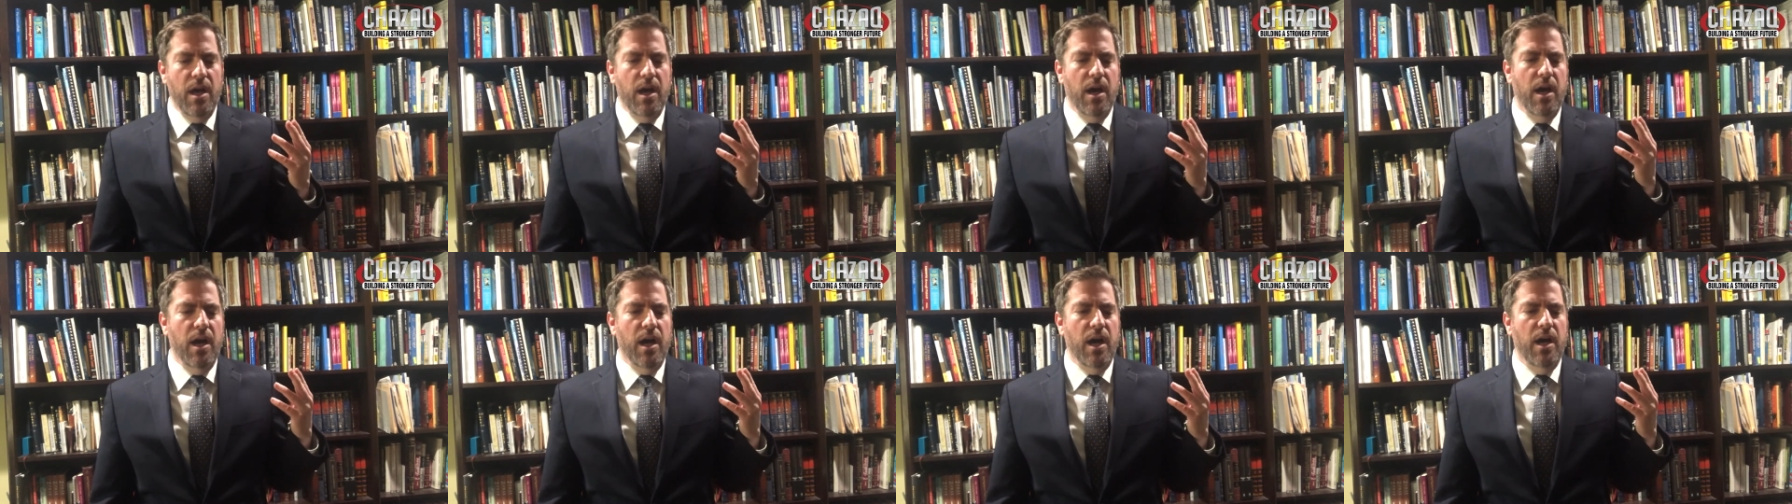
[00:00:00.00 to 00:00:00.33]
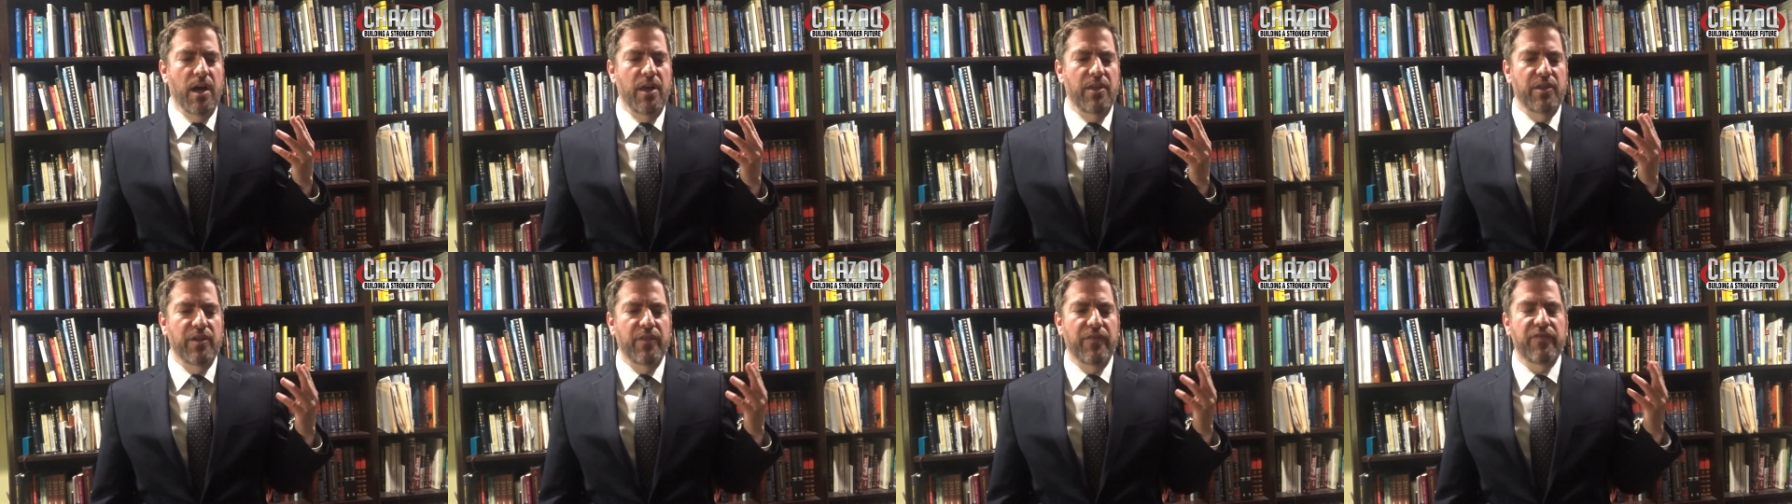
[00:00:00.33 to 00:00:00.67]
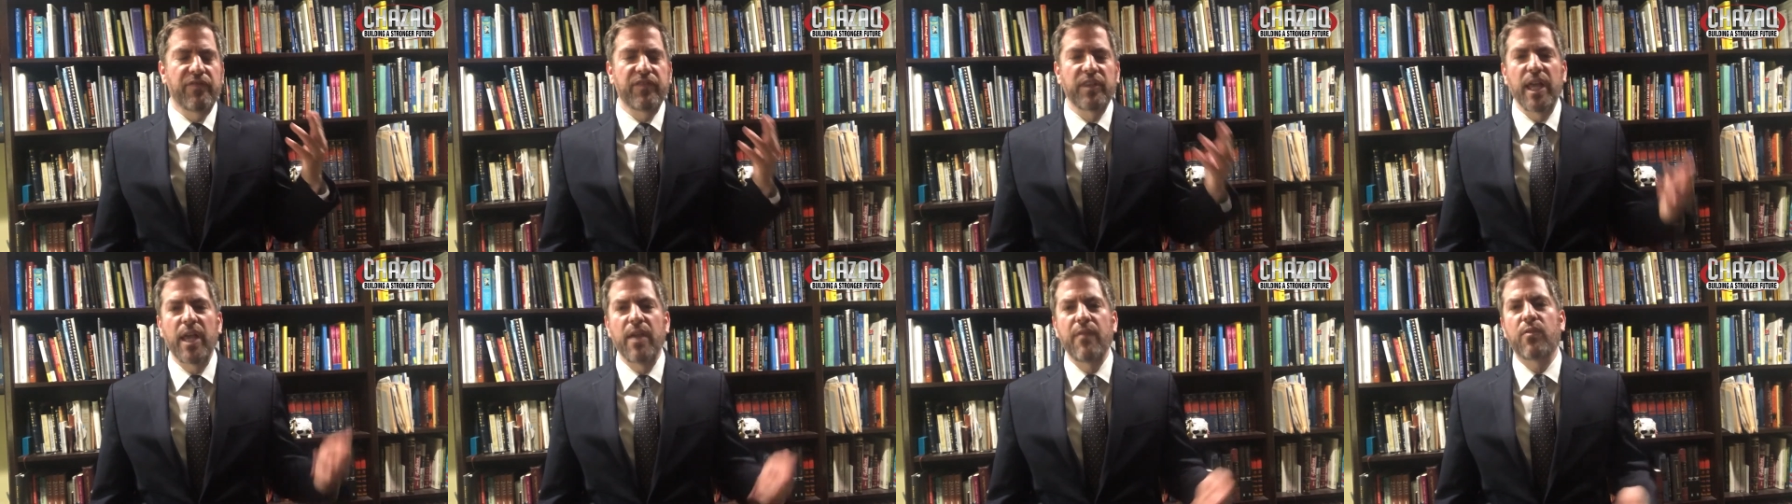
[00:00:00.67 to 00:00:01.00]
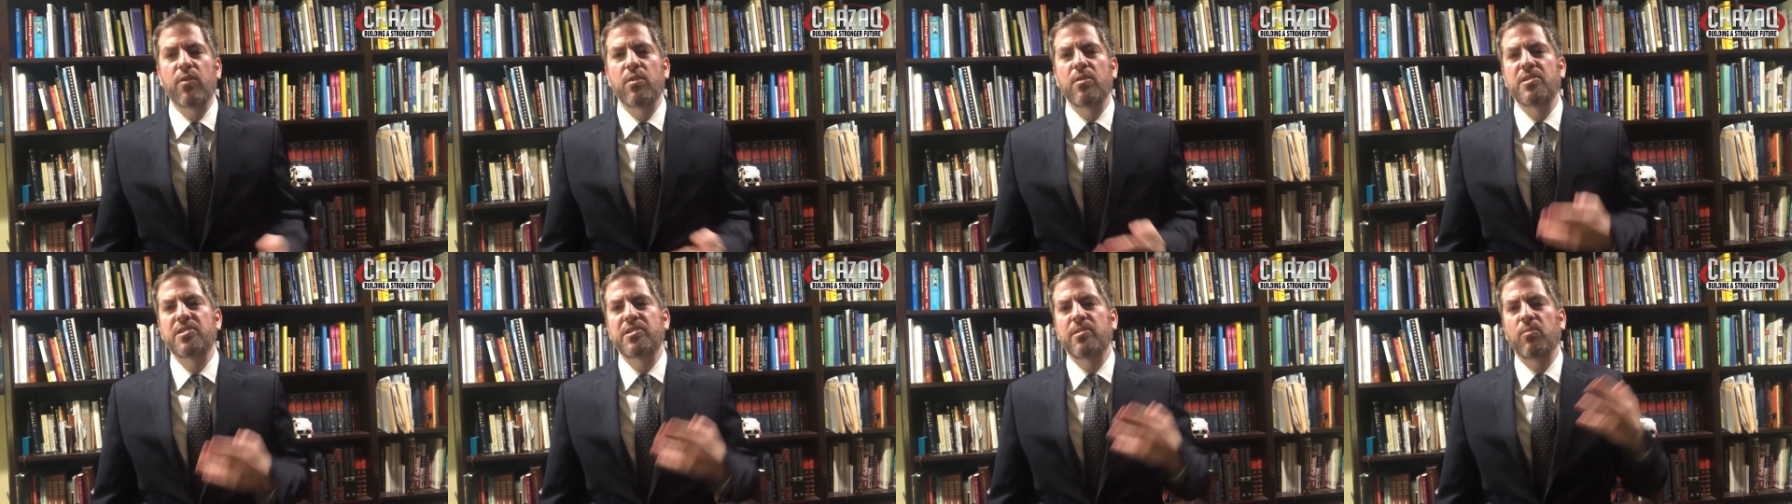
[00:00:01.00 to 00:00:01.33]

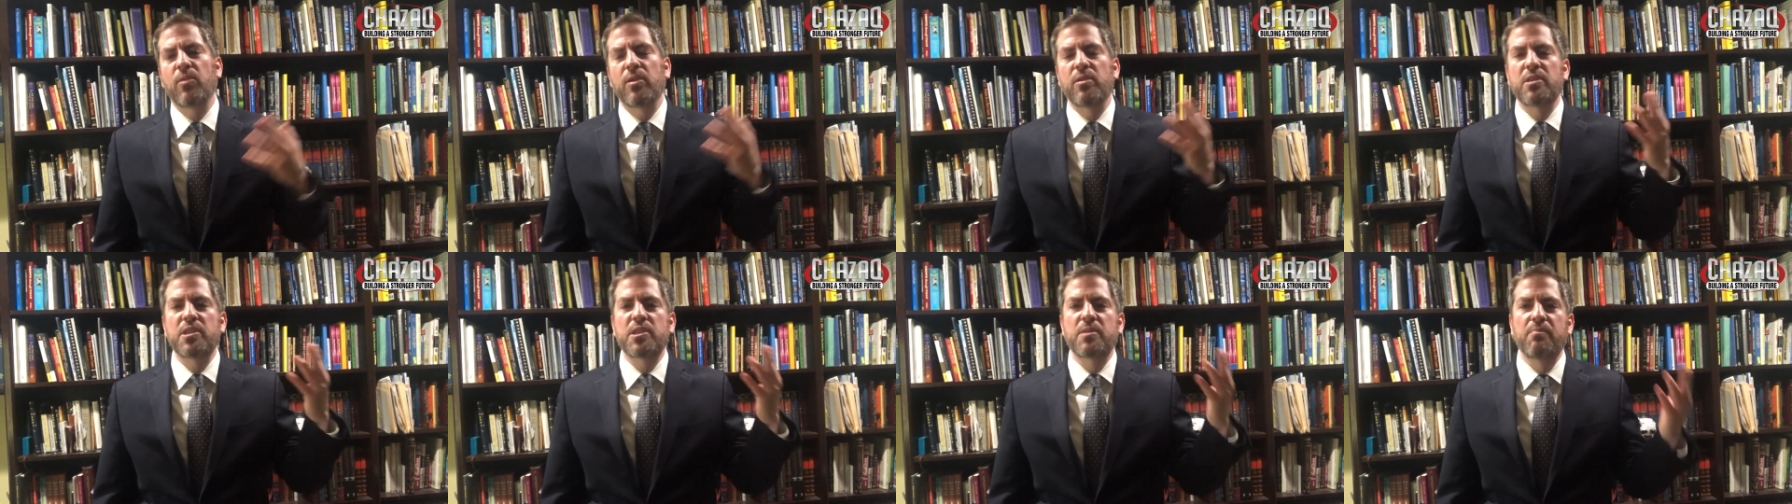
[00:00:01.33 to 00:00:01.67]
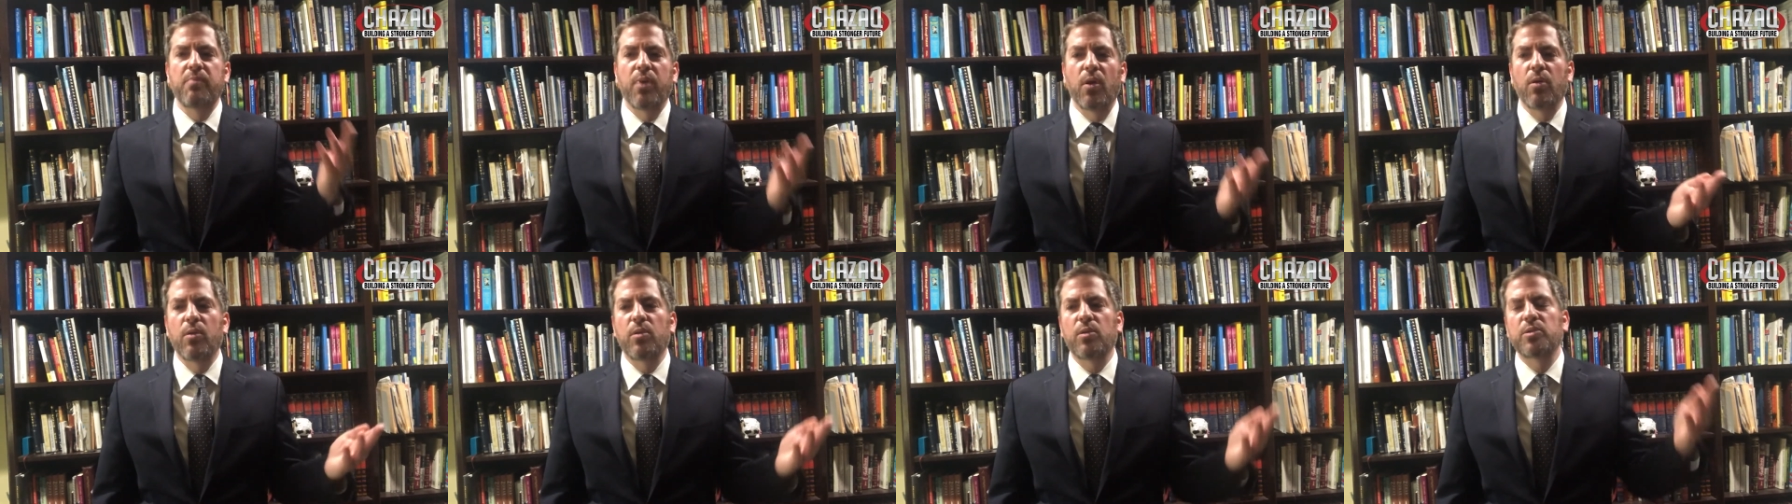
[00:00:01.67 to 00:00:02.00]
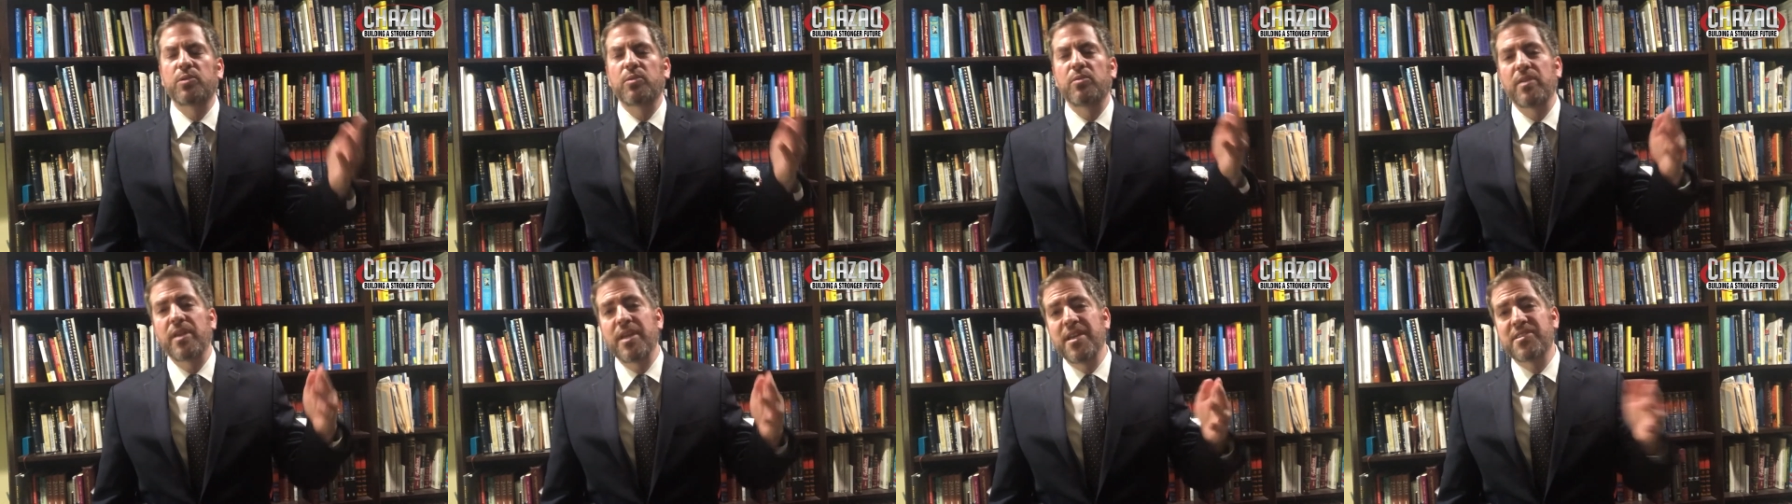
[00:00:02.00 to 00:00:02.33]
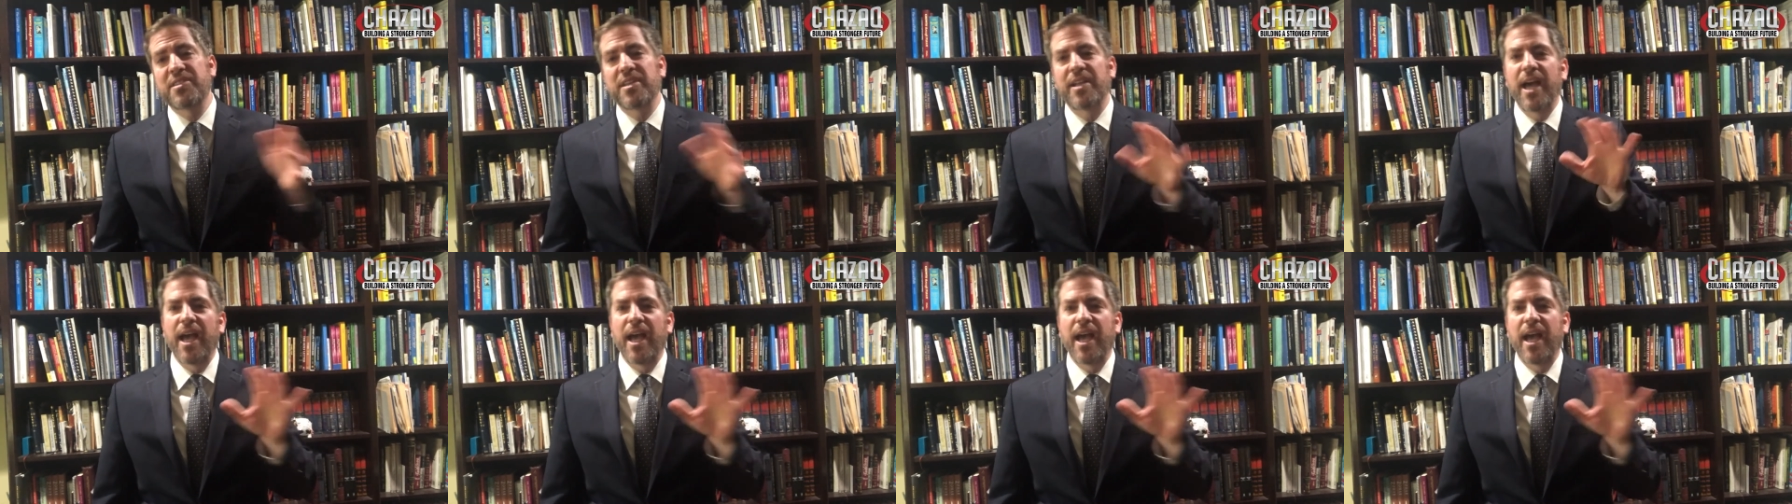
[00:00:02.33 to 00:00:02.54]
flavors and whether it's bold or this.